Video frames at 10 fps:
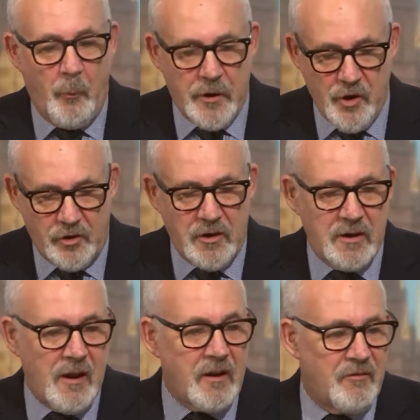we're not going
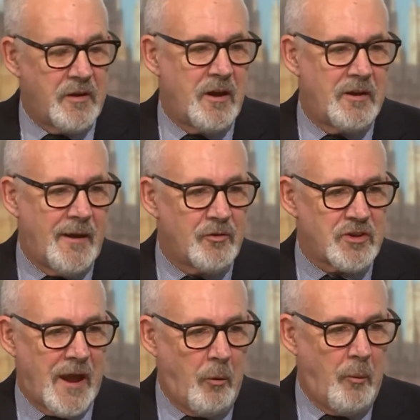to, in any event,
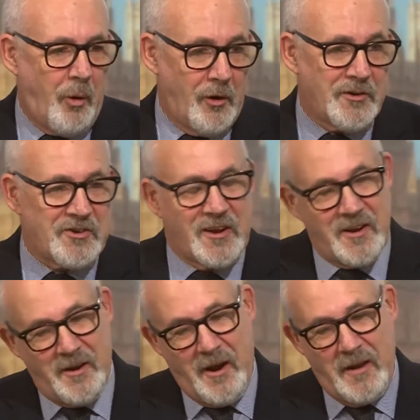announce our
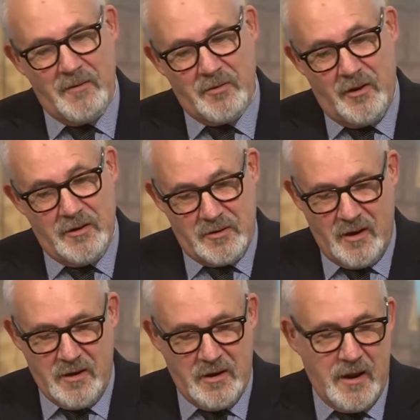policy in
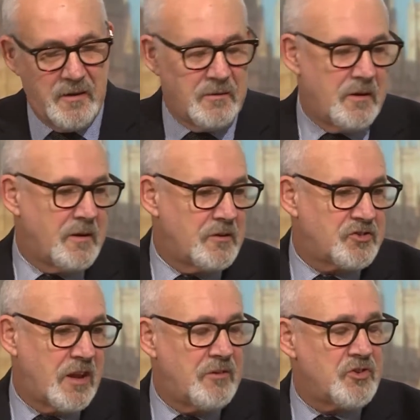
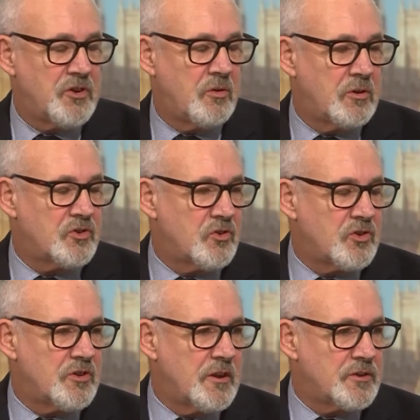TV studios
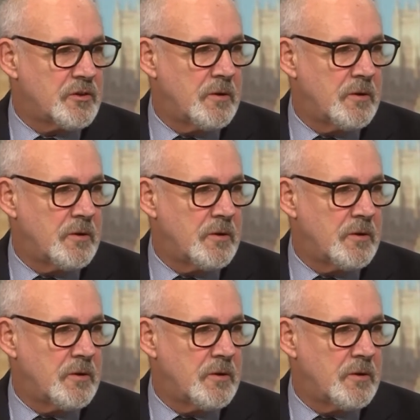such as this.